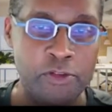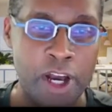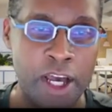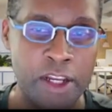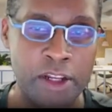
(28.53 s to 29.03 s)

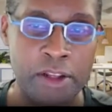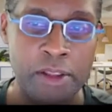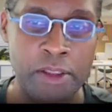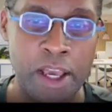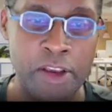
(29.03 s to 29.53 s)
got a
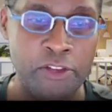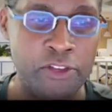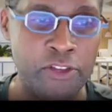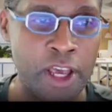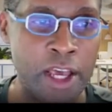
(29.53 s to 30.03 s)
nice
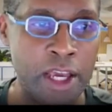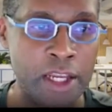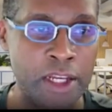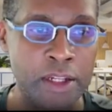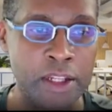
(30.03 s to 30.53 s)
design,